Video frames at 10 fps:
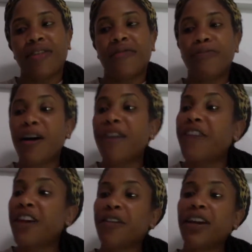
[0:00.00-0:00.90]
my
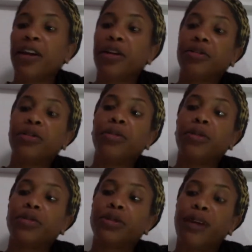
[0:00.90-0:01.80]
favorite character in the
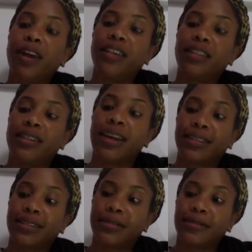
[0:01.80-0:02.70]
book was probably the
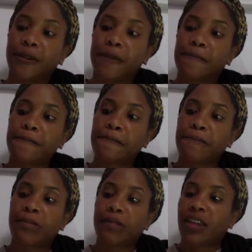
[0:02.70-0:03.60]
detective.
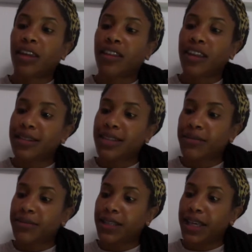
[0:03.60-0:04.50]
I think his
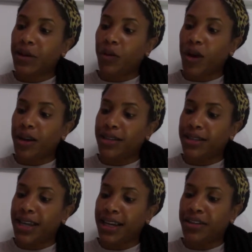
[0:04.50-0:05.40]
name was like
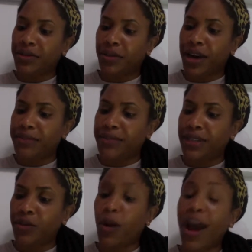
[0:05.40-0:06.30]
Detective
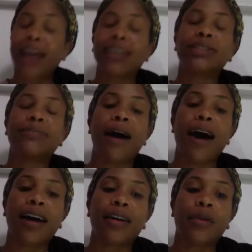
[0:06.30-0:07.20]
Ramsey
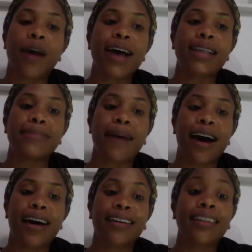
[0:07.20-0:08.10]
Rashbach.
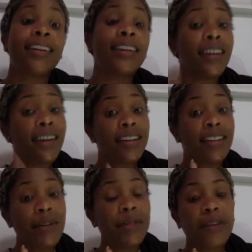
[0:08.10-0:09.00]
Rasbach.
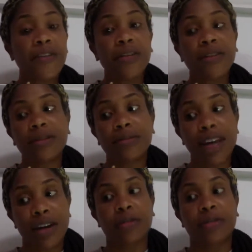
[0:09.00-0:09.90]
That was my favorite
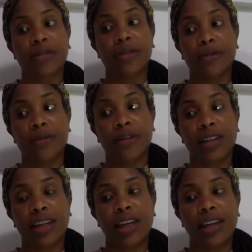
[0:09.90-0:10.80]
character in the book.
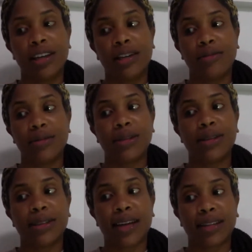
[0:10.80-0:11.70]
He was a
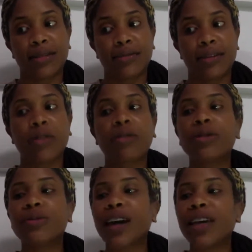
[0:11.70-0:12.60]
detective, and the only
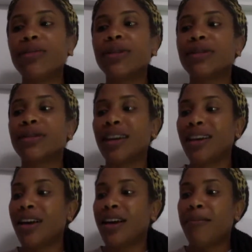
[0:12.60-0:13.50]
reason why he was
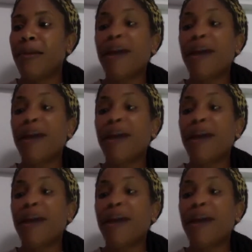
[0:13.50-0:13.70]
my